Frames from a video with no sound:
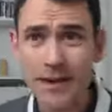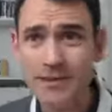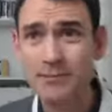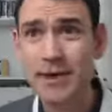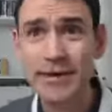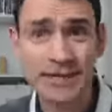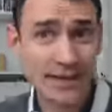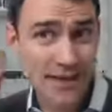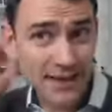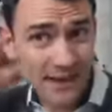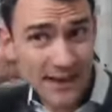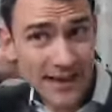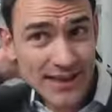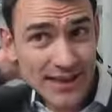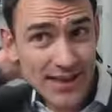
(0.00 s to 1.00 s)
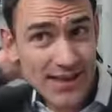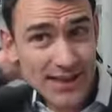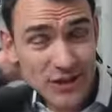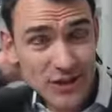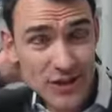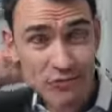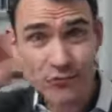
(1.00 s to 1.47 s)
Basically, it's
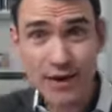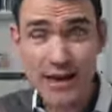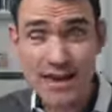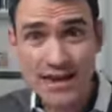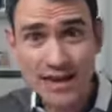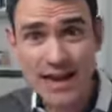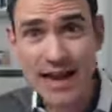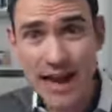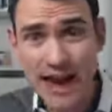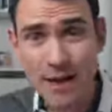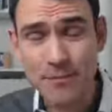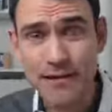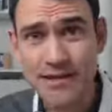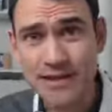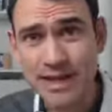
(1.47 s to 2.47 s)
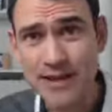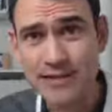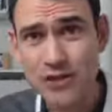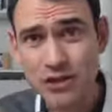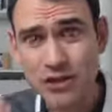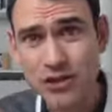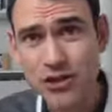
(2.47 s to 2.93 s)
just a really neat app that saves
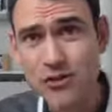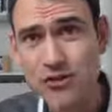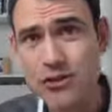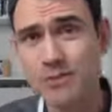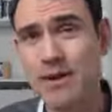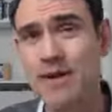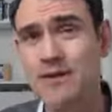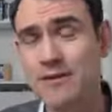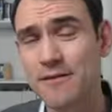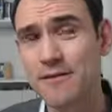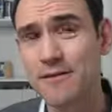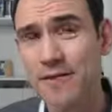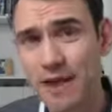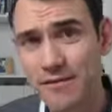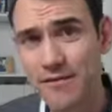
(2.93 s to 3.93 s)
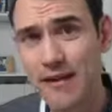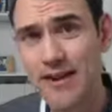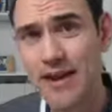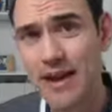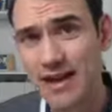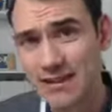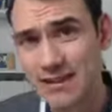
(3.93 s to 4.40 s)
huge amounts of faff and
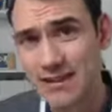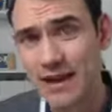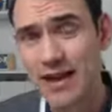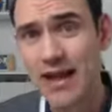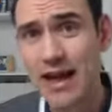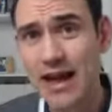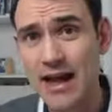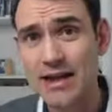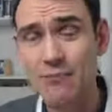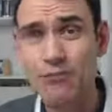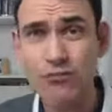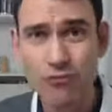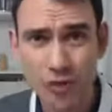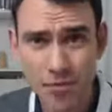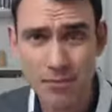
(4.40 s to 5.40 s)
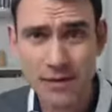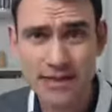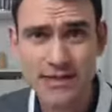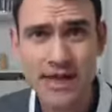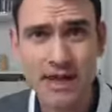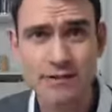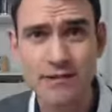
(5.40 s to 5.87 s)
hassle and probably
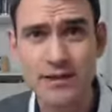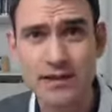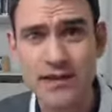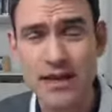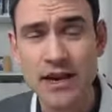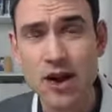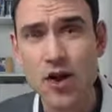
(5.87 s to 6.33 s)
saves us,